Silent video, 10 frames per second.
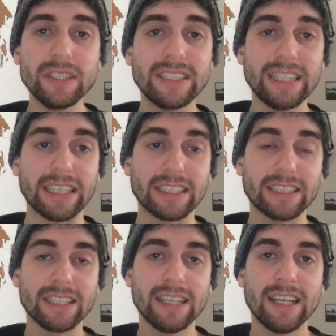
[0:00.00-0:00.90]
these
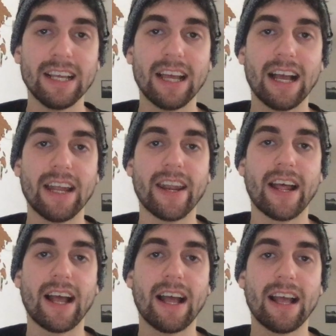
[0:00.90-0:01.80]
things. And
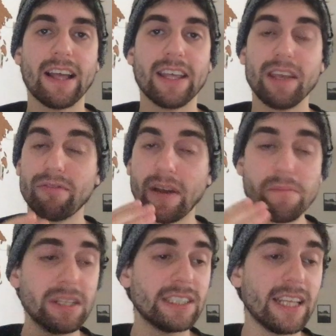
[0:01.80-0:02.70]
if
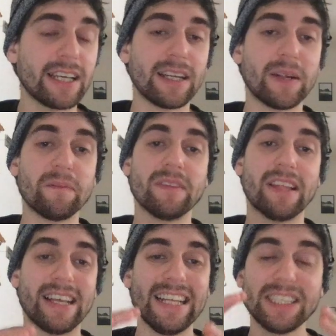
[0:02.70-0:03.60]
I'm mistaken and
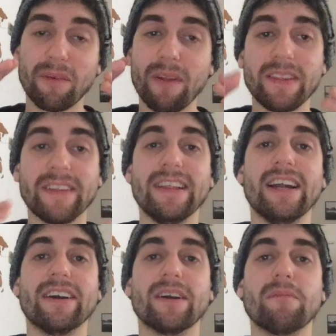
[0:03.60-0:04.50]
it's already
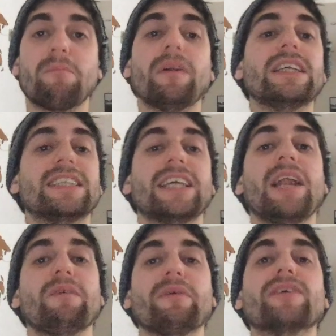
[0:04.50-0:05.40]
there, please
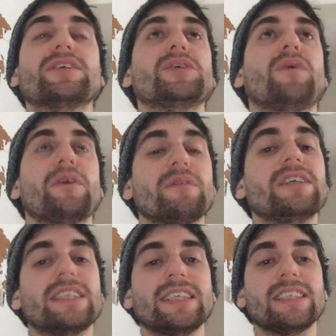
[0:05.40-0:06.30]
tell me, because it's one of
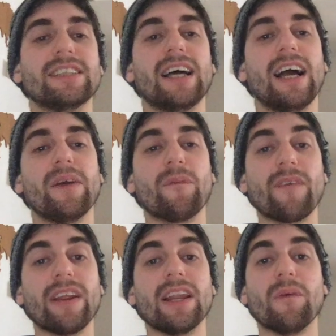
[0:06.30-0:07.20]
these things that I
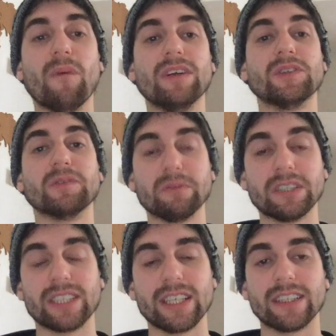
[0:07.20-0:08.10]
really want to be
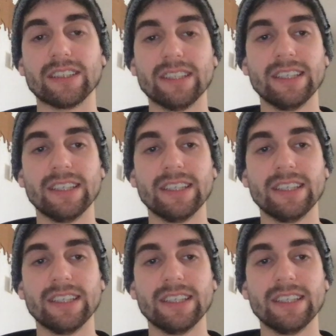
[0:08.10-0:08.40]
mistaken.